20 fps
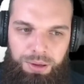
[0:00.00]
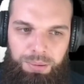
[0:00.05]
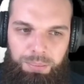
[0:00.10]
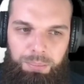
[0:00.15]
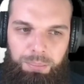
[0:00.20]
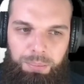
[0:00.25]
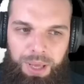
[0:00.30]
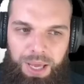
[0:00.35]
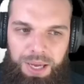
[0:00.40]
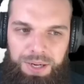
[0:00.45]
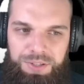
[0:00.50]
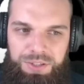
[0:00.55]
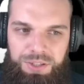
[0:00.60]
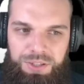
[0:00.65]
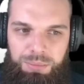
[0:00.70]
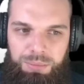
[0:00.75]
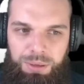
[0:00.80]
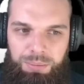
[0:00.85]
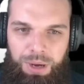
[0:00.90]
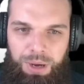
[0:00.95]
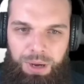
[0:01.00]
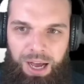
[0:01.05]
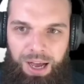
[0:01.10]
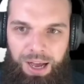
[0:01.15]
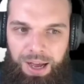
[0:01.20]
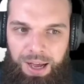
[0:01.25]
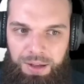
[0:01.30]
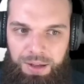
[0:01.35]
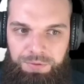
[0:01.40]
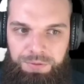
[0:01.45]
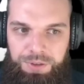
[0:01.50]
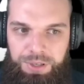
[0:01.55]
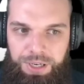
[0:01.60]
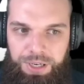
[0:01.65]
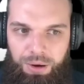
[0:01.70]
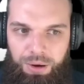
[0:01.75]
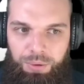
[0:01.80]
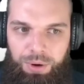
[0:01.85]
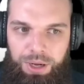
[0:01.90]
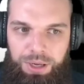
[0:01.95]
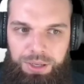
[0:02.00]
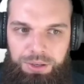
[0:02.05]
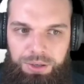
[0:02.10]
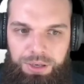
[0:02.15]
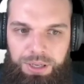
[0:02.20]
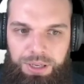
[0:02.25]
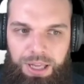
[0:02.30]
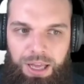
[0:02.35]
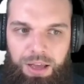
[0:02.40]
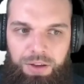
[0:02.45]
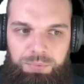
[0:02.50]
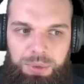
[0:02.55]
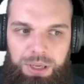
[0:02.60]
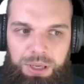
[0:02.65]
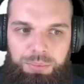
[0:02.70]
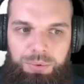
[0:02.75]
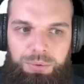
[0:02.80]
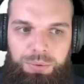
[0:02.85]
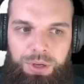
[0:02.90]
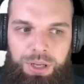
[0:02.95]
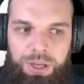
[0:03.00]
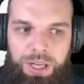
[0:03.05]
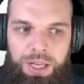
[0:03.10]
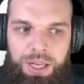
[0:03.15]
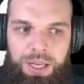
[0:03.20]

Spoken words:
Maximum half an hour, you're going to have people